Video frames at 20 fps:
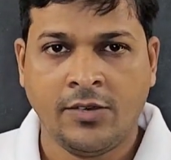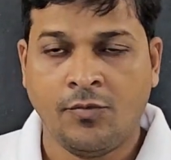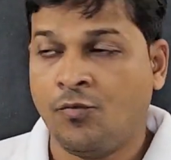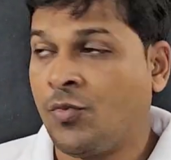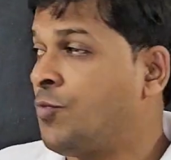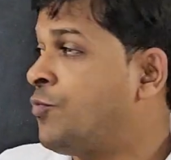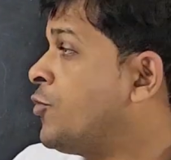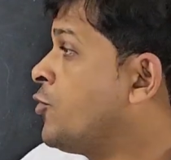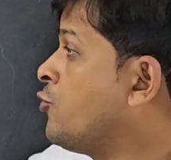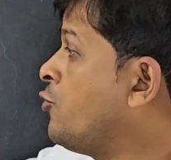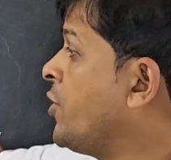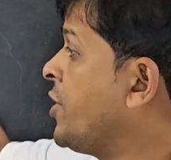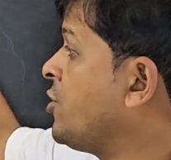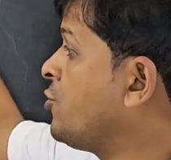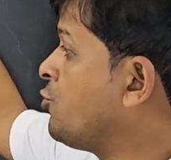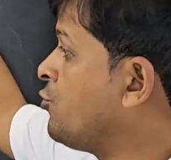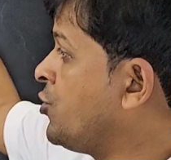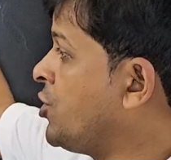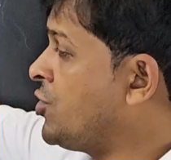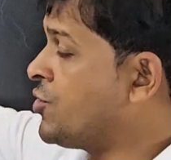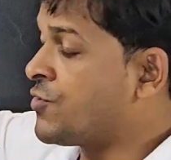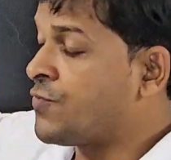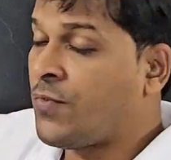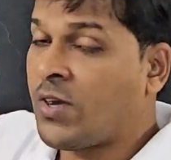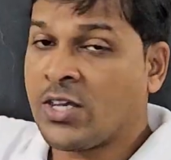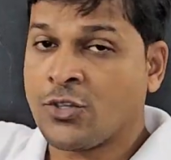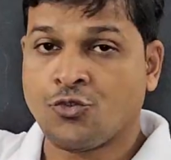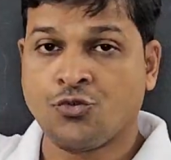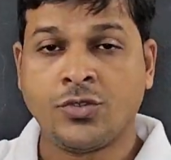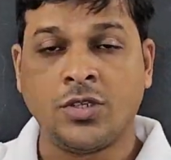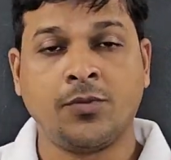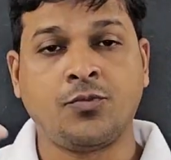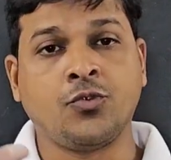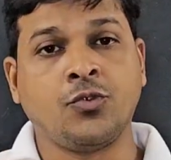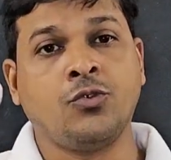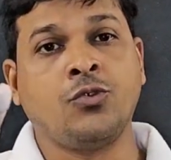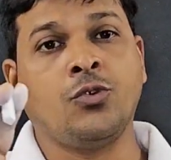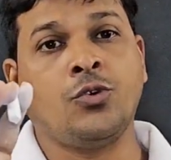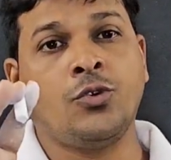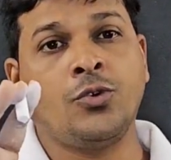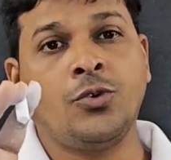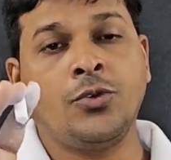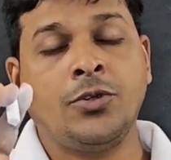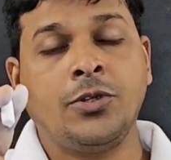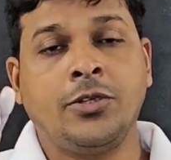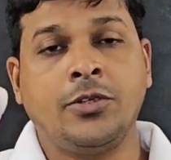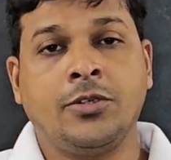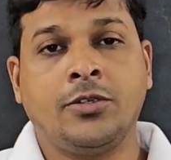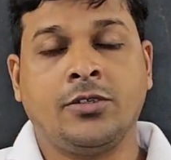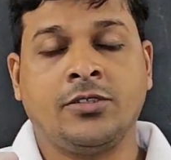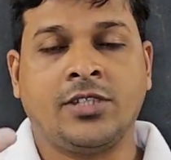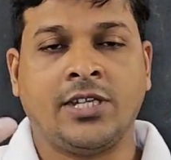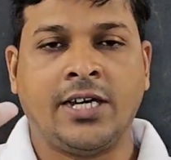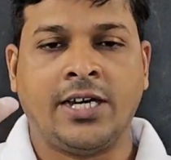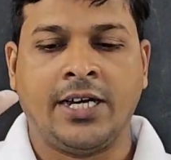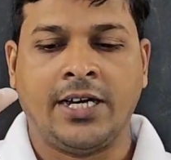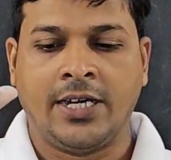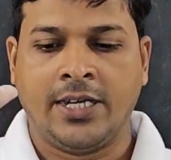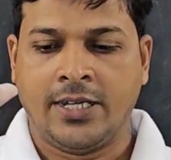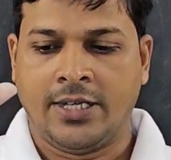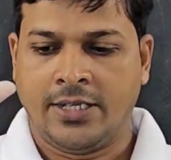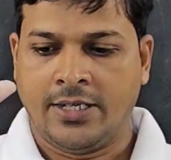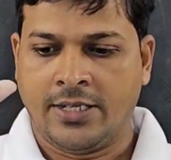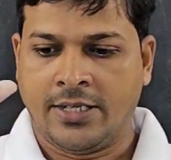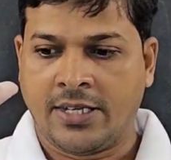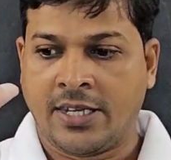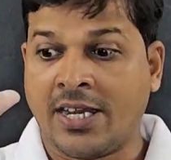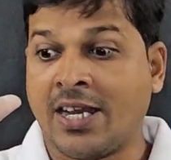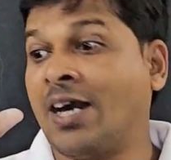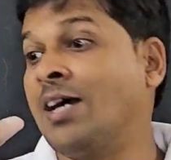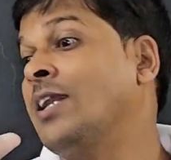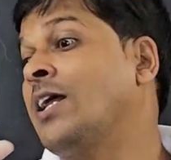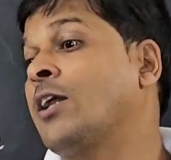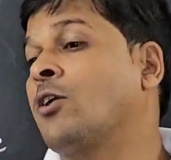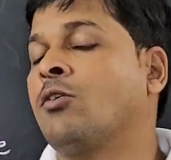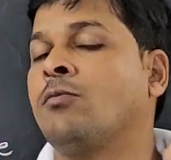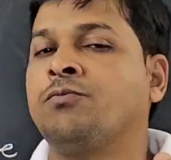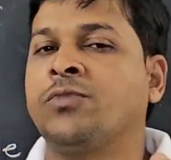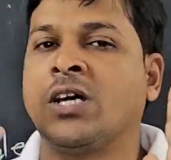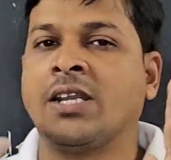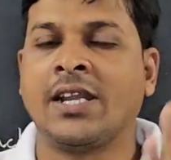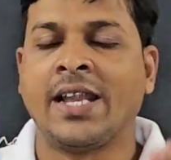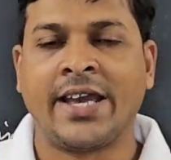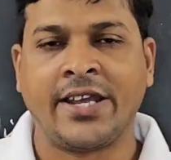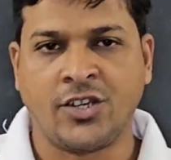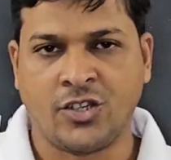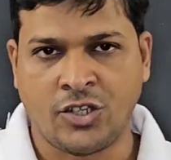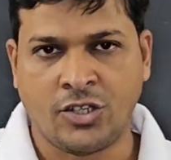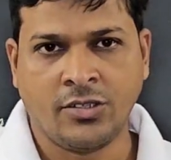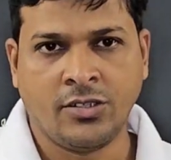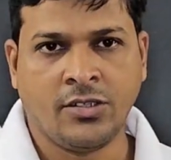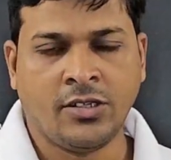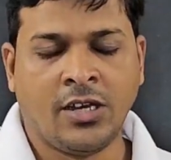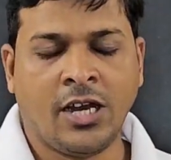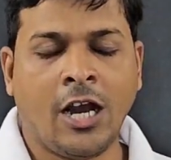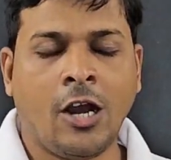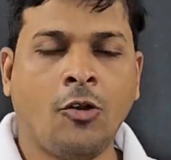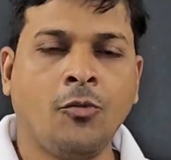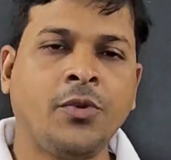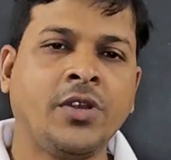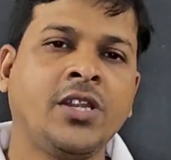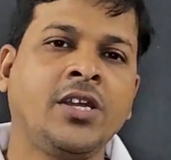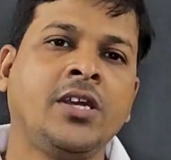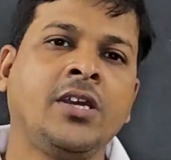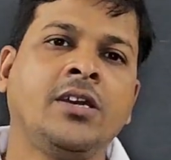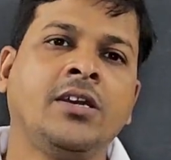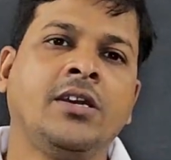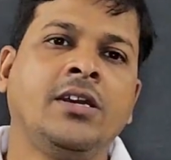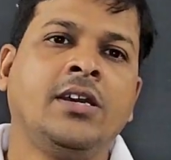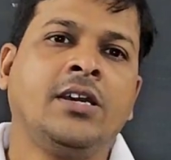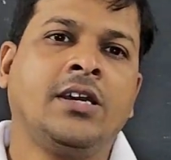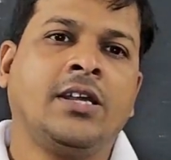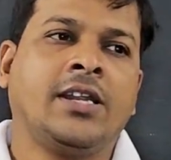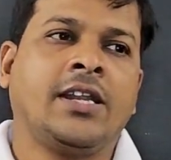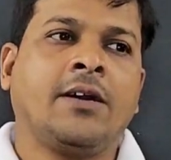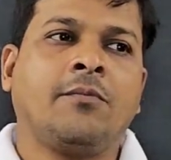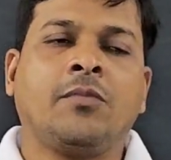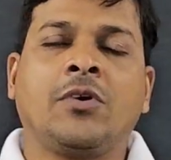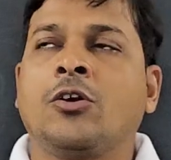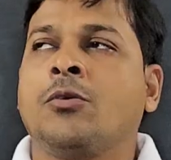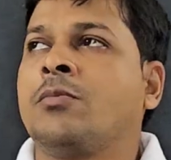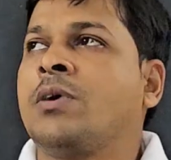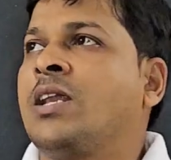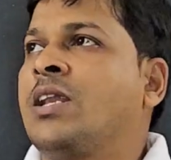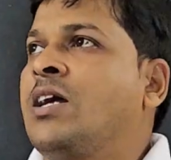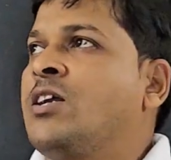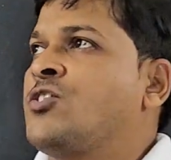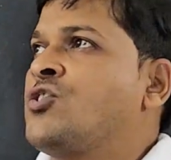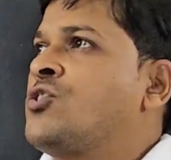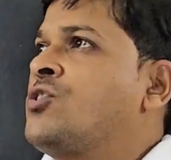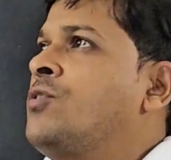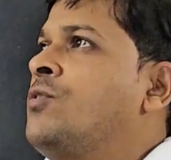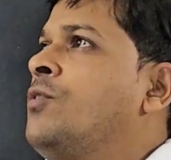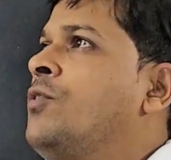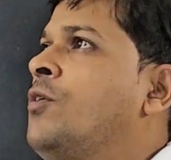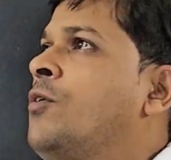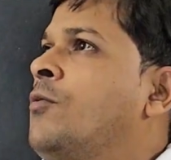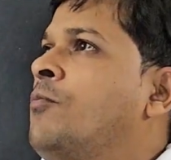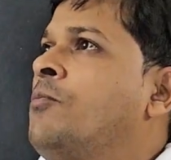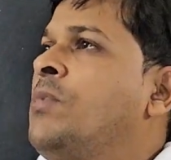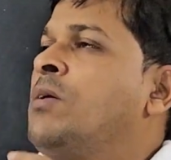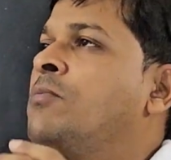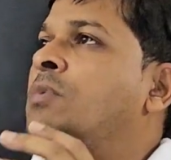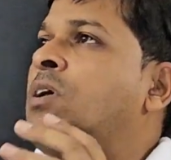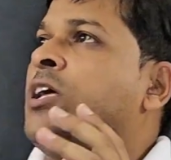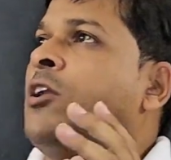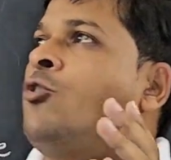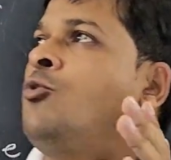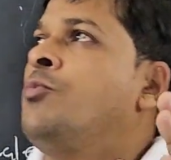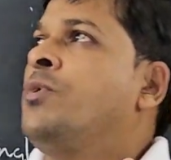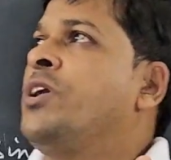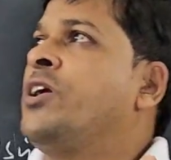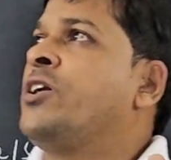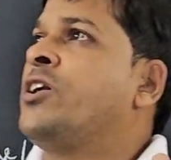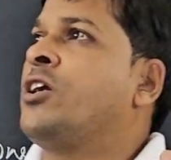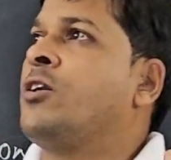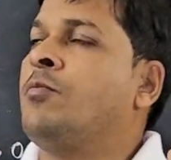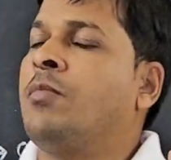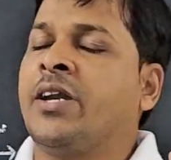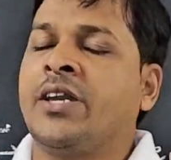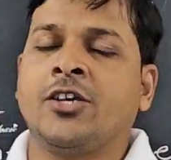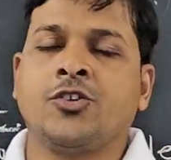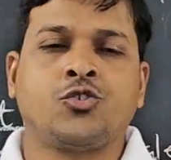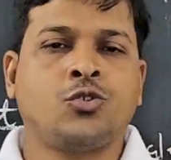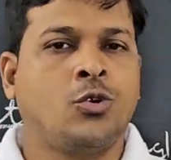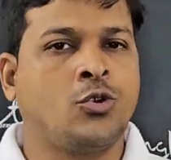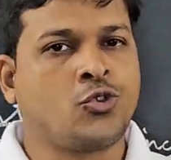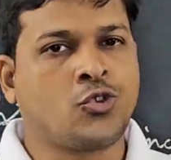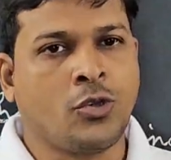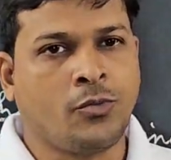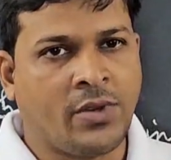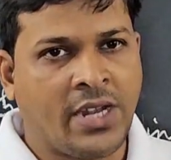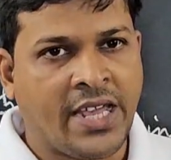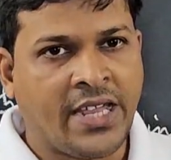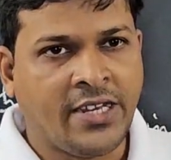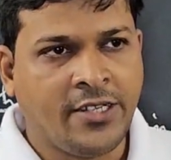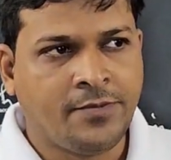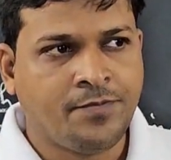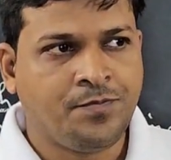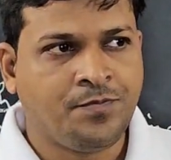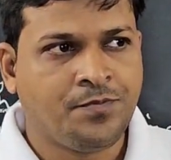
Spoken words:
Before going to this, first we have to know the color of the light. How many number of colors may be illuminated by a source of light?